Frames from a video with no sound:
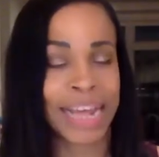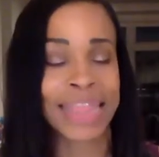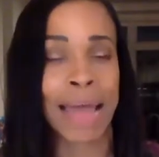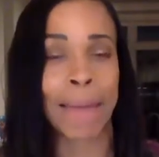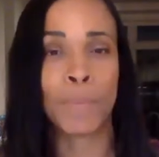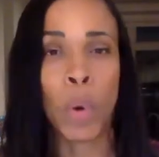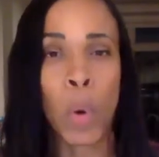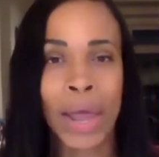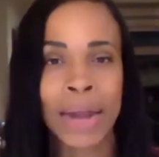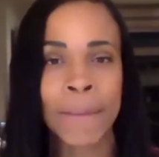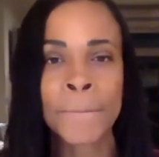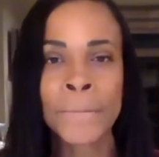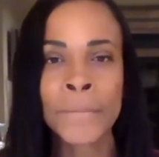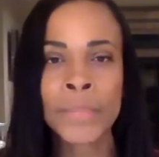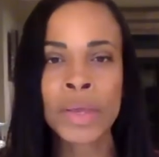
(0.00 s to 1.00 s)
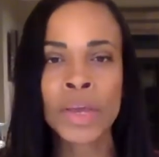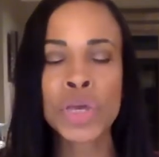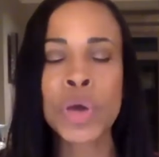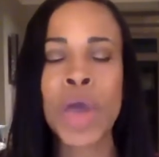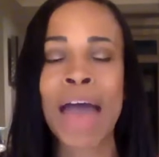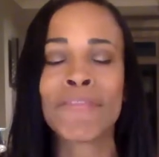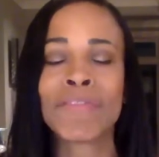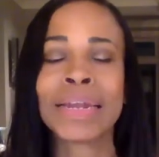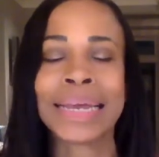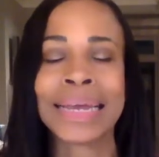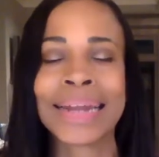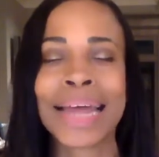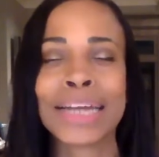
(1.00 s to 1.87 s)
At that point, you have to get